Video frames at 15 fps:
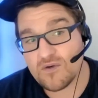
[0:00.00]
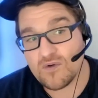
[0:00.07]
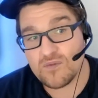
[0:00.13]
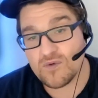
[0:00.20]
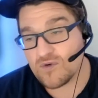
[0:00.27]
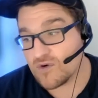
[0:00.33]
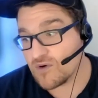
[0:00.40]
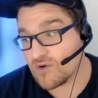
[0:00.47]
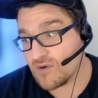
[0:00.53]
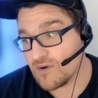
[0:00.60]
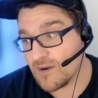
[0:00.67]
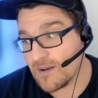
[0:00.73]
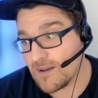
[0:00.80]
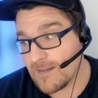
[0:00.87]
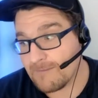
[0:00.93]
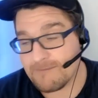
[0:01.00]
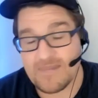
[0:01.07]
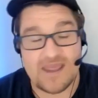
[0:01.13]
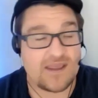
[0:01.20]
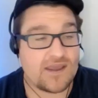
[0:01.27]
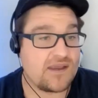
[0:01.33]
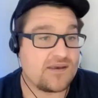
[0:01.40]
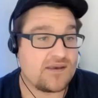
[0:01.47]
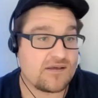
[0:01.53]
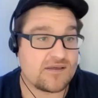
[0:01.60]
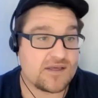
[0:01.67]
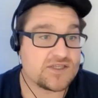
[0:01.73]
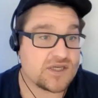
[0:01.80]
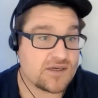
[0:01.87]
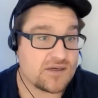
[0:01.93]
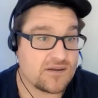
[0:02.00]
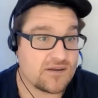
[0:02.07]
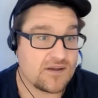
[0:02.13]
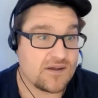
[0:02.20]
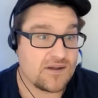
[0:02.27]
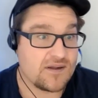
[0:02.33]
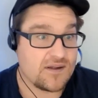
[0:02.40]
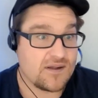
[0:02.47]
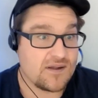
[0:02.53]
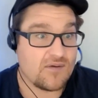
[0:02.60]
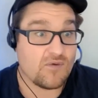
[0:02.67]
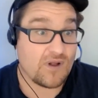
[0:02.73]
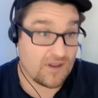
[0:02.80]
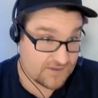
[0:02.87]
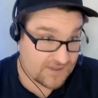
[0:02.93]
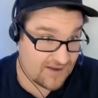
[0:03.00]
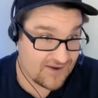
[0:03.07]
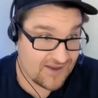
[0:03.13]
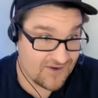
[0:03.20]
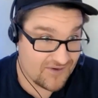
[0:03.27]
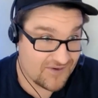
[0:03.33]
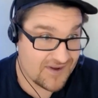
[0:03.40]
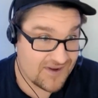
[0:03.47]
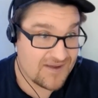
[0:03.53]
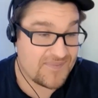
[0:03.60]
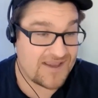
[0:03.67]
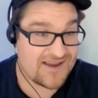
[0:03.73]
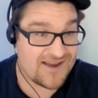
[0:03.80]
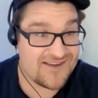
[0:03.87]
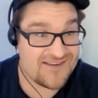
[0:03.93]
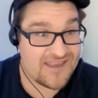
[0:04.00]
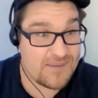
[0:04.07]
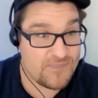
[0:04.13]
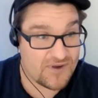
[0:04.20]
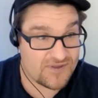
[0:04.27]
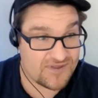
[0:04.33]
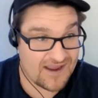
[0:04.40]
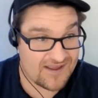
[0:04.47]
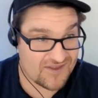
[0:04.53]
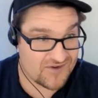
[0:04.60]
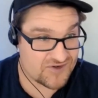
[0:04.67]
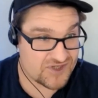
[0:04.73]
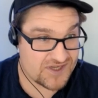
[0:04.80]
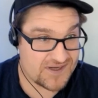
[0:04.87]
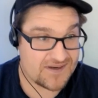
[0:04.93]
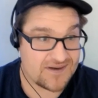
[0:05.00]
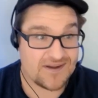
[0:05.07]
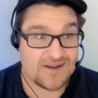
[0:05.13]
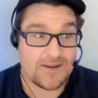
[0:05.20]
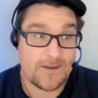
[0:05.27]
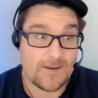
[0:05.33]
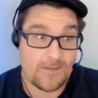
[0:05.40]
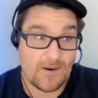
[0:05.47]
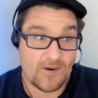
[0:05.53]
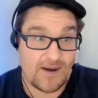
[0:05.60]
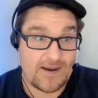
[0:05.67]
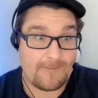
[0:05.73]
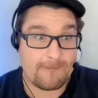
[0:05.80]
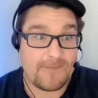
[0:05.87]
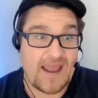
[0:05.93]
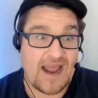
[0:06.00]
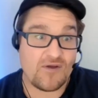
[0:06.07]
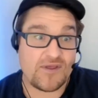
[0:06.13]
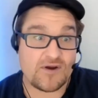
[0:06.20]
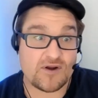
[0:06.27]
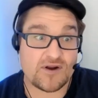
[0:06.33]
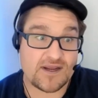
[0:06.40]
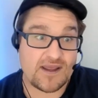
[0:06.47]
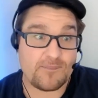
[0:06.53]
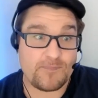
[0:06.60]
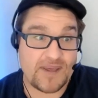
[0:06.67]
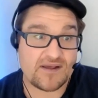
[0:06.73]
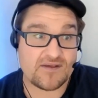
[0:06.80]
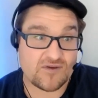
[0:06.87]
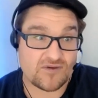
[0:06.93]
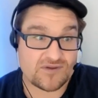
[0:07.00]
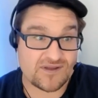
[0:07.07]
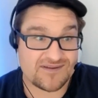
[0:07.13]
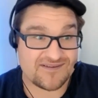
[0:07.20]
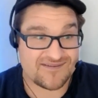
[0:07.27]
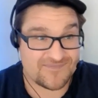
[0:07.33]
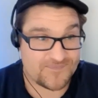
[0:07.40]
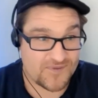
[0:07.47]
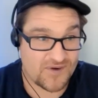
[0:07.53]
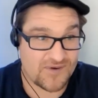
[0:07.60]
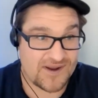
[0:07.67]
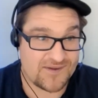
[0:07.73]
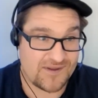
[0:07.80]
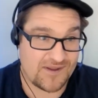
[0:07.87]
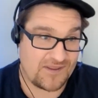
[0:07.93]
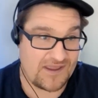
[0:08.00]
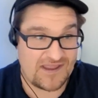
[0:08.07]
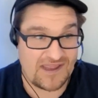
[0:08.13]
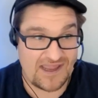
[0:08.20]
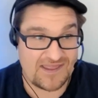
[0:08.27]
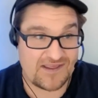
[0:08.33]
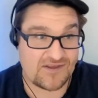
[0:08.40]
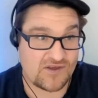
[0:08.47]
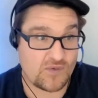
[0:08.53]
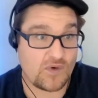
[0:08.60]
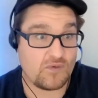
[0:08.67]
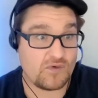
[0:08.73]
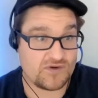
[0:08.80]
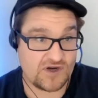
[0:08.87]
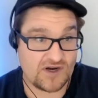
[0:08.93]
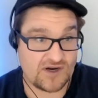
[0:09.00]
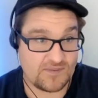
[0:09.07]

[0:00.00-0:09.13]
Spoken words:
homeowner make a decision? Well, I'll tell you, because they put that search in. All right. Now they're going to get pixeled. All right. And this is what we're talking